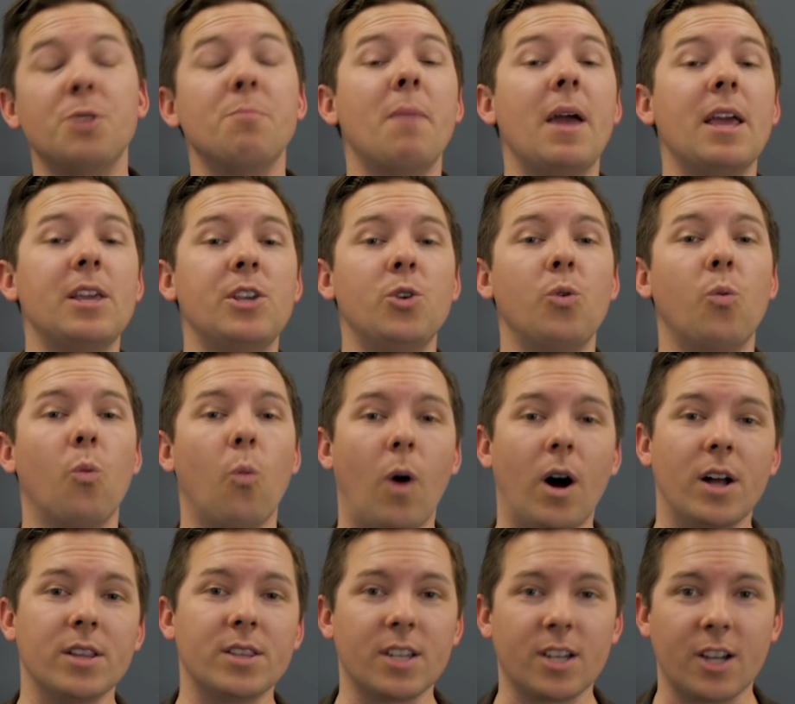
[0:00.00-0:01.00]
to make you
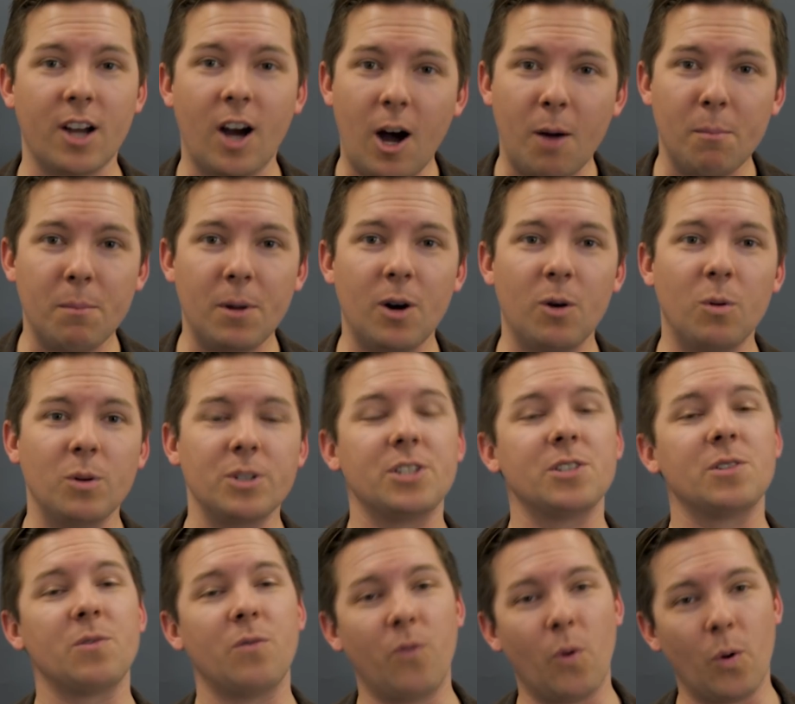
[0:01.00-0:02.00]
want the combo,
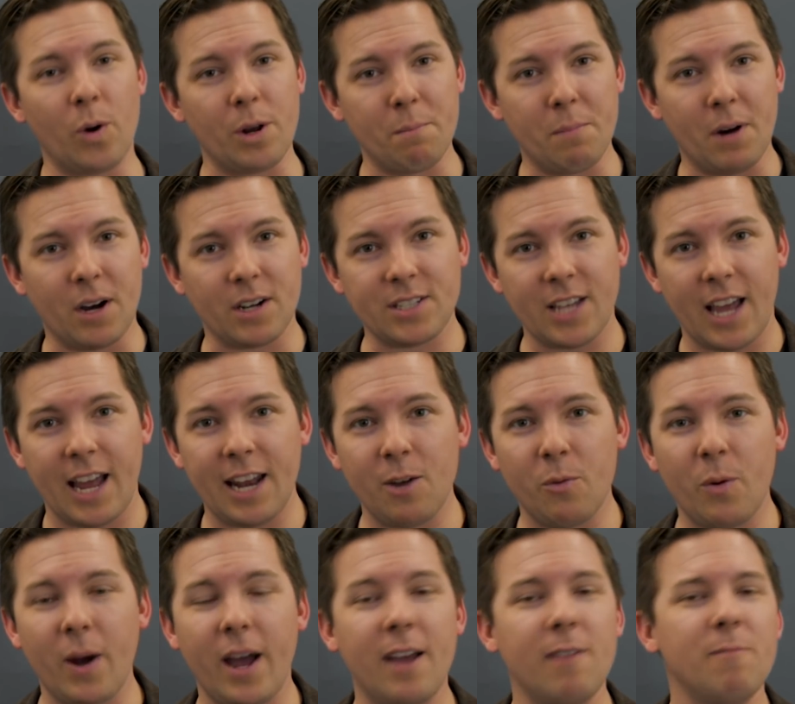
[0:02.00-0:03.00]
which is $40
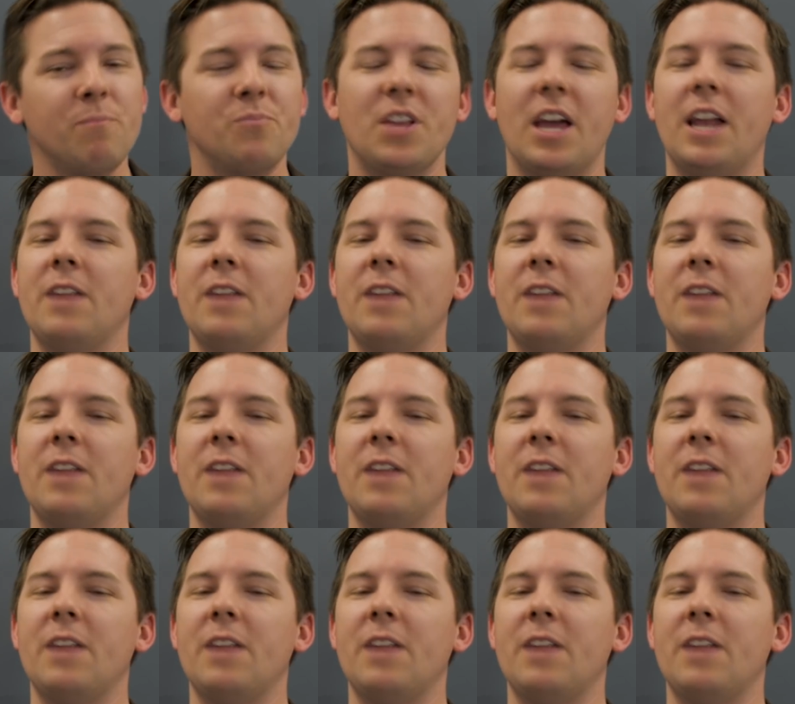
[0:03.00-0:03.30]
anyway.